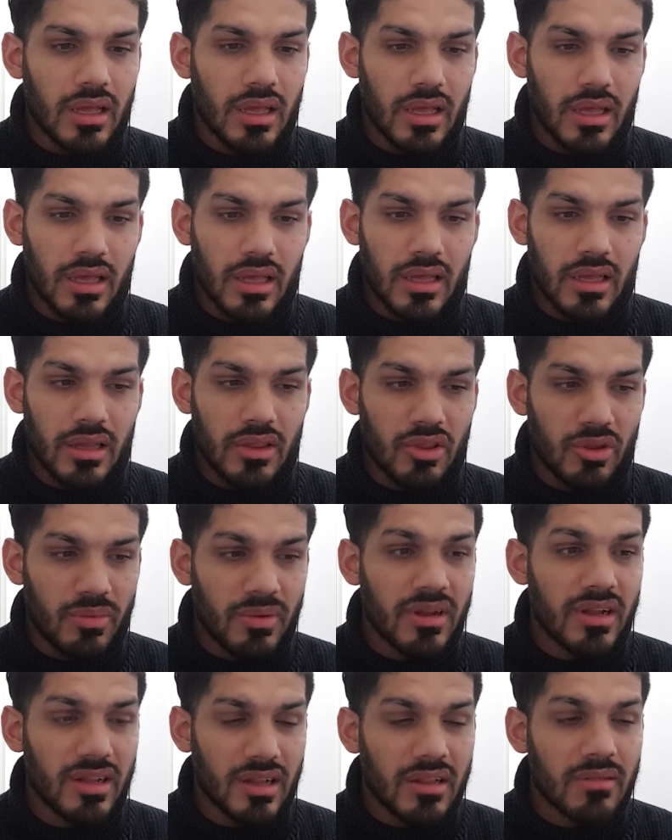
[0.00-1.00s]
And to
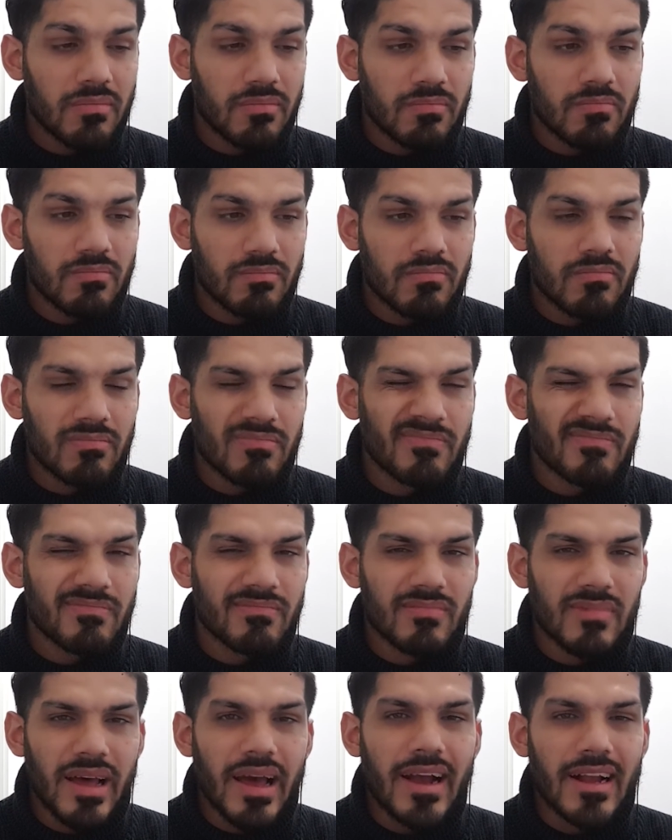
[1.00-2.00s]
be honest,
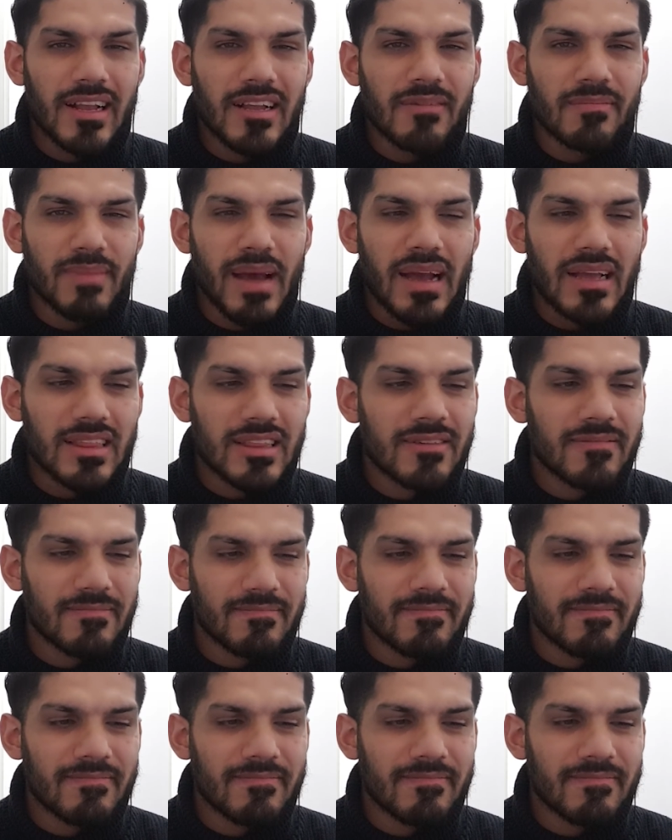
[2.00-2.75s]
action packed.